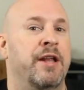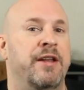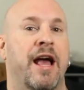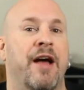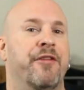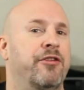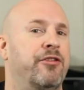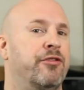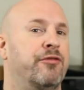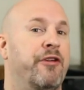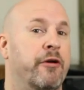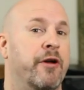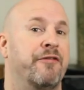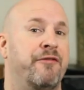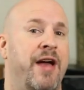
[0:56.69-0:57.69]
Now this is
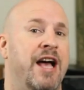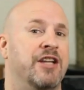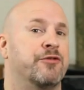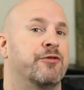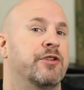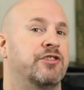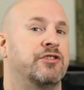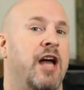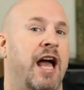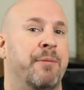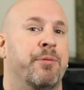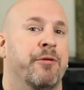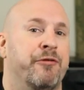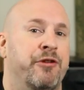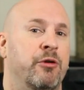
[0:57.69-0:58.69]
very fast for this
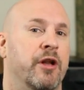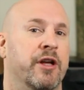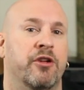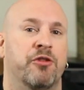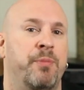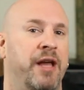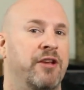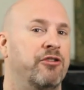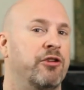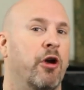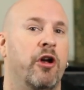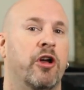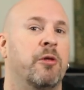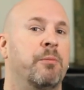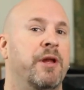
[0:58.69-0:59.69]
type of unit because basically
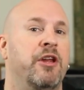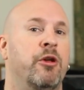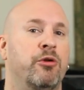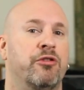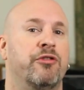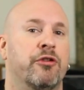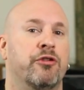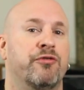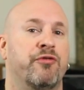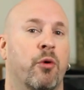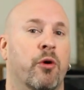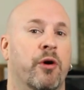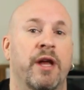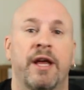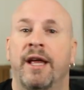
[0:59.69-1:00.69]
all you're going to be using this
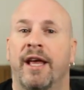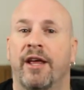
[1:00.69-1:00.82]
for